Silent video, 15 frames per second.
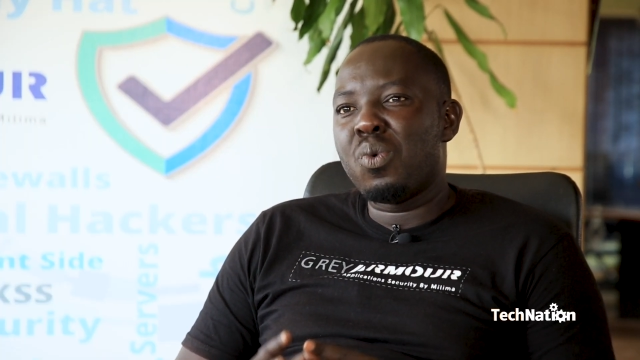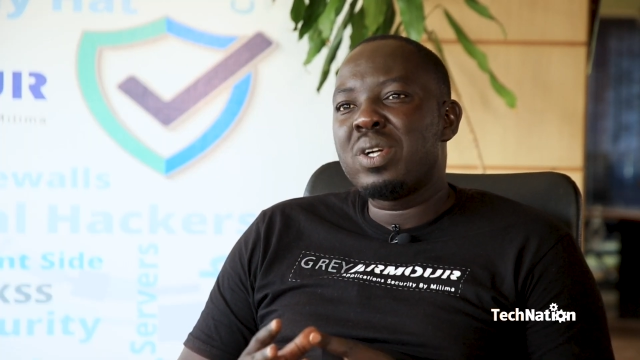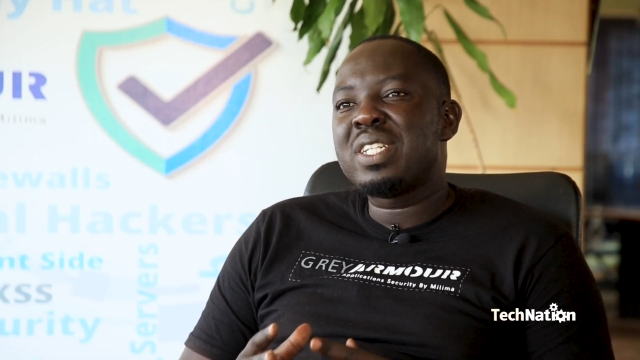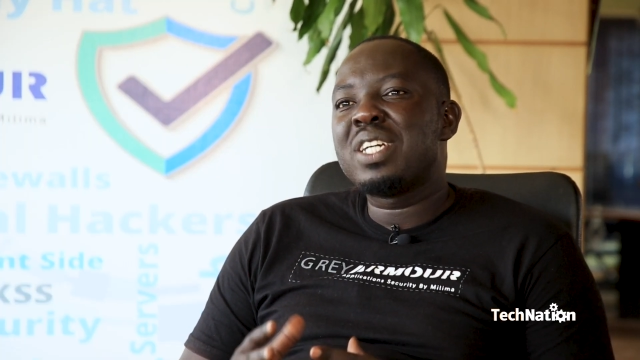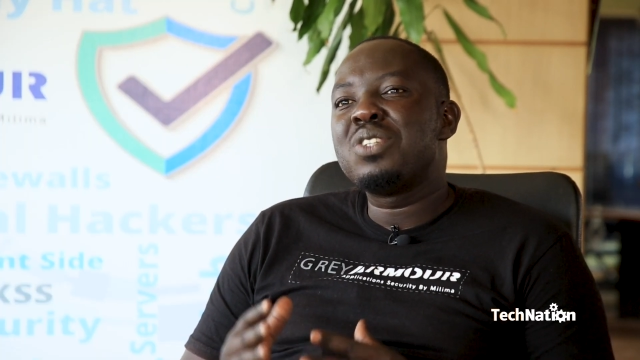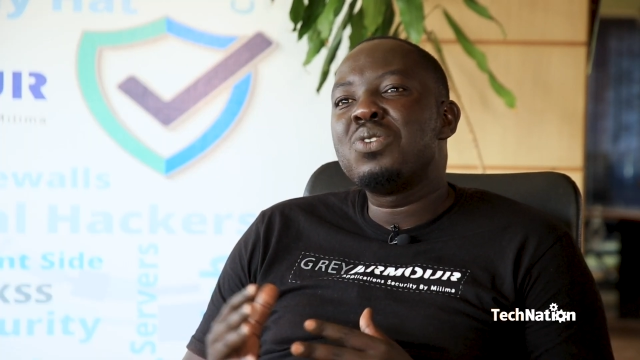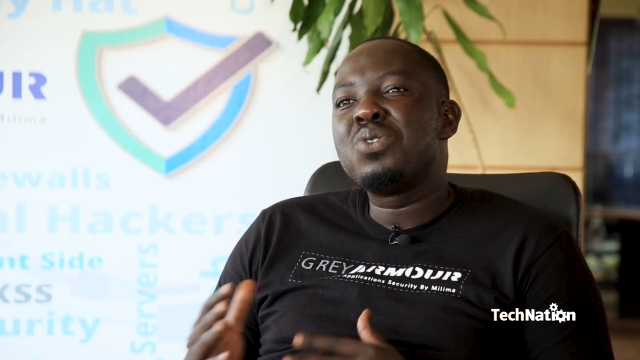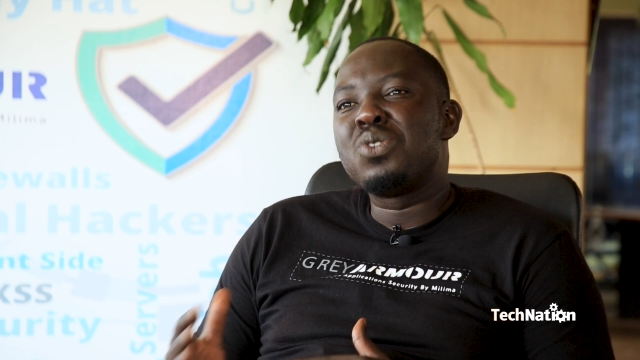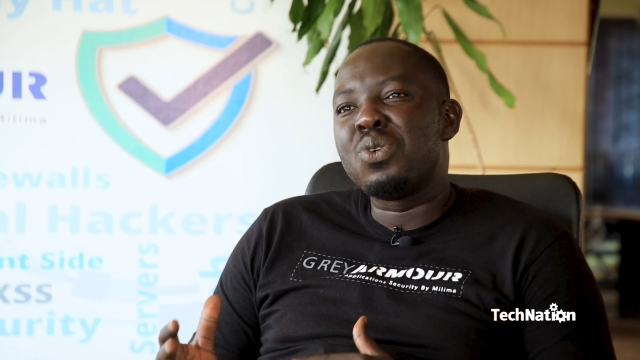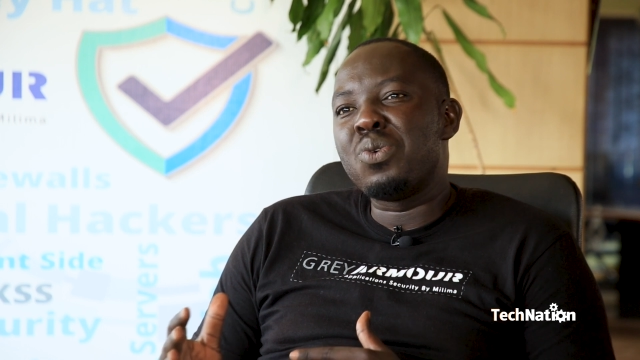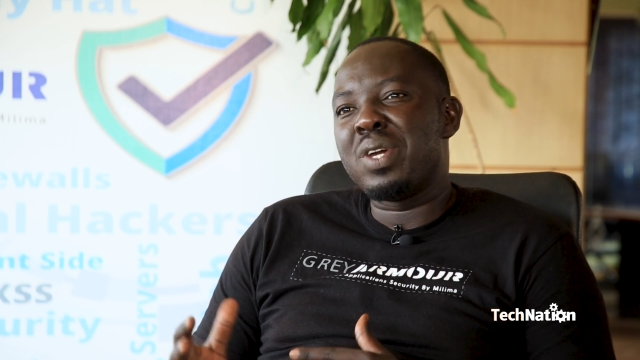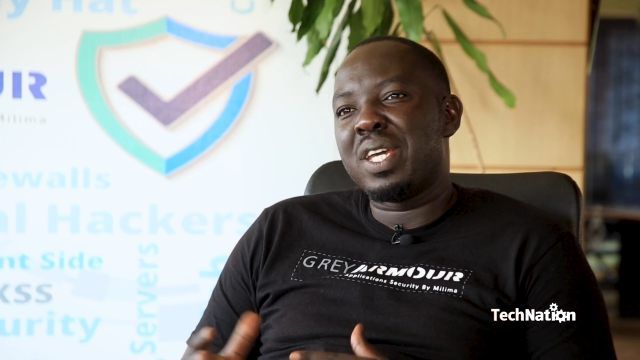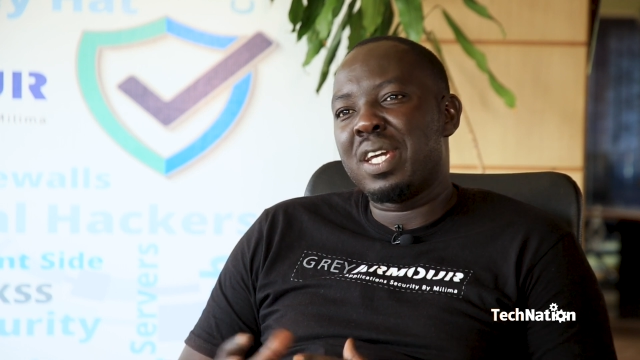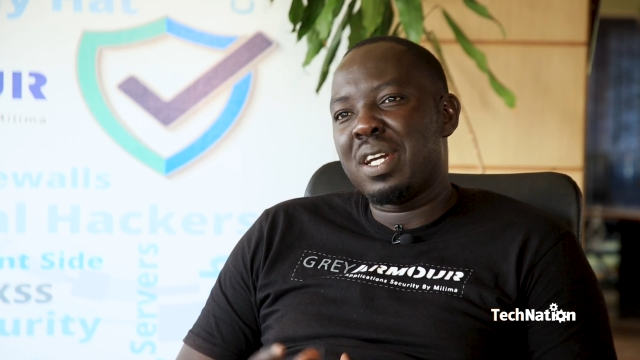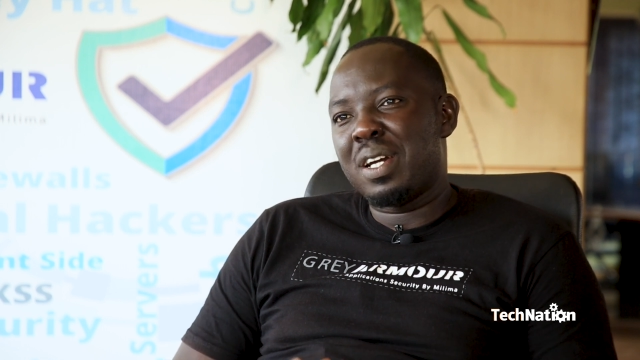What are you
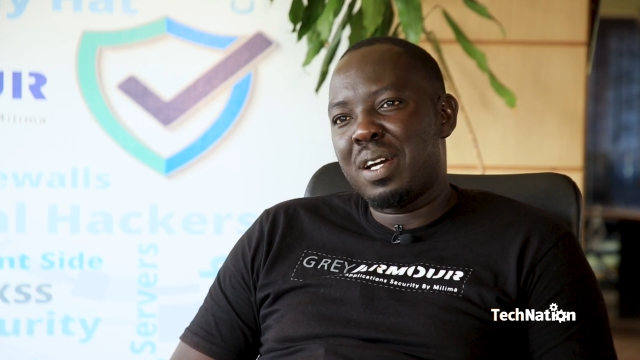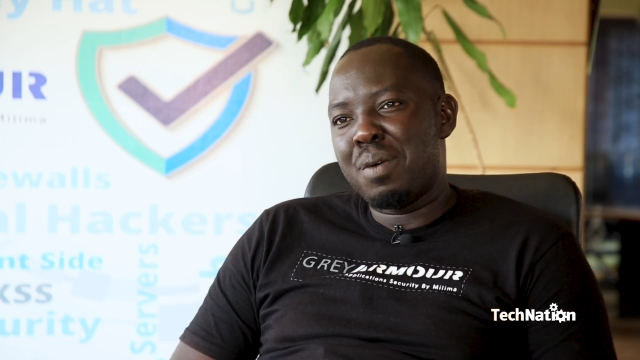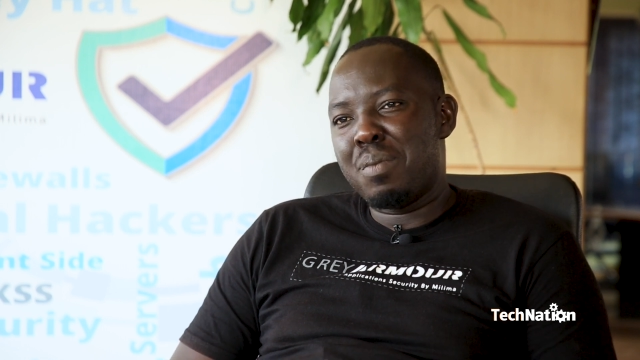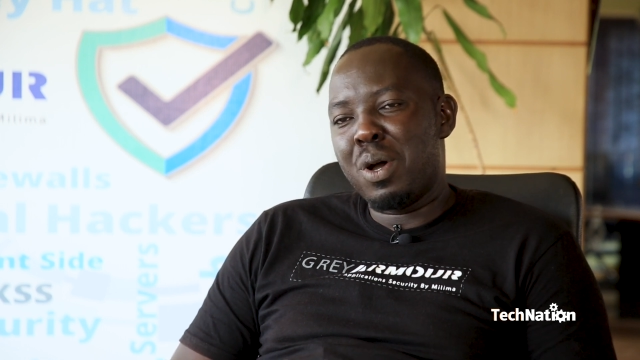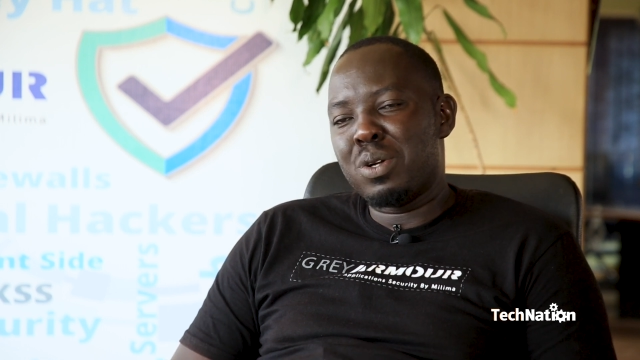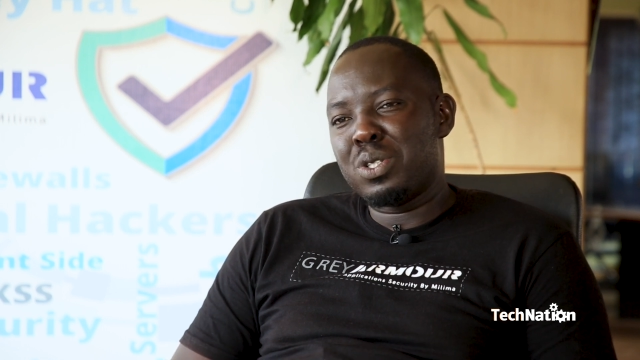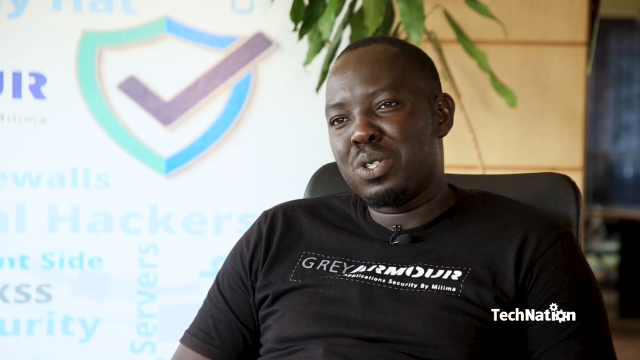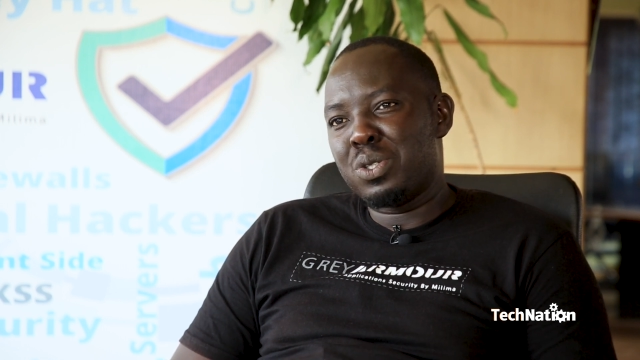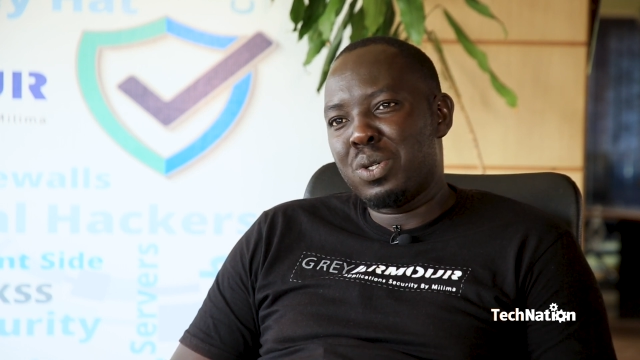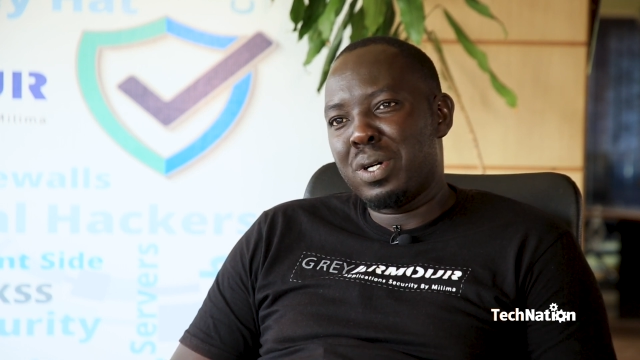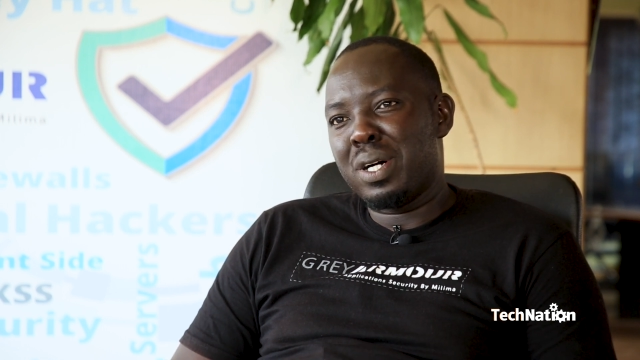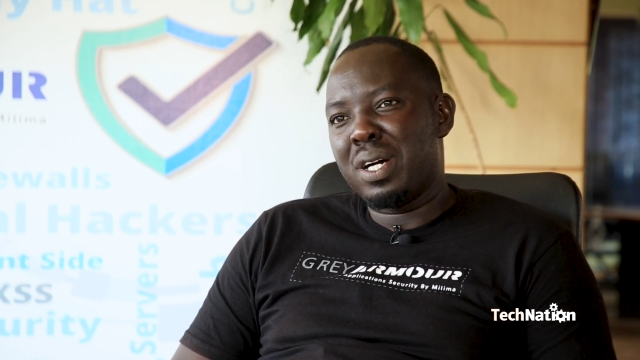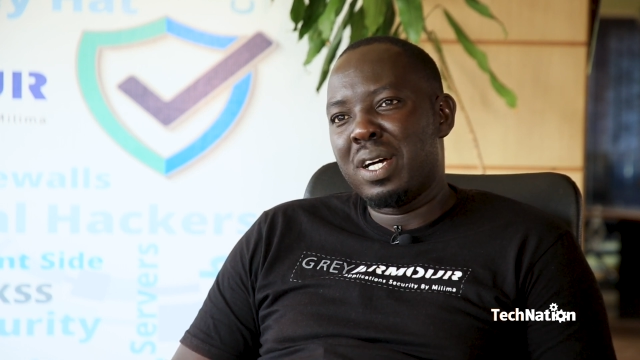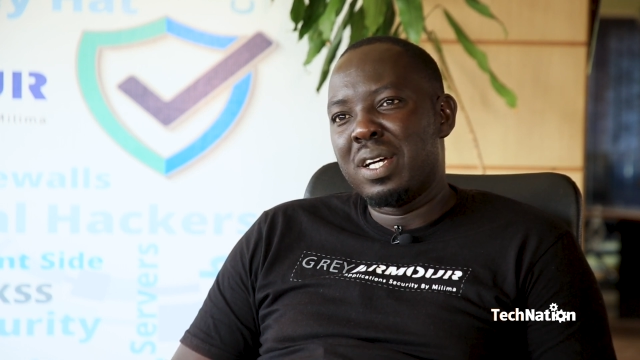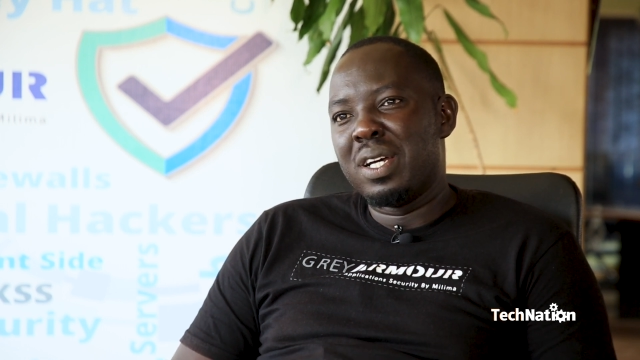doing about
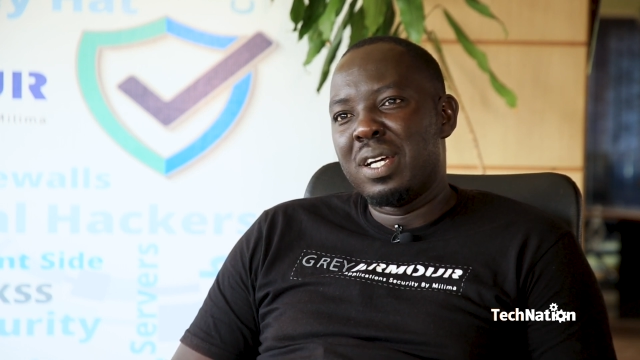your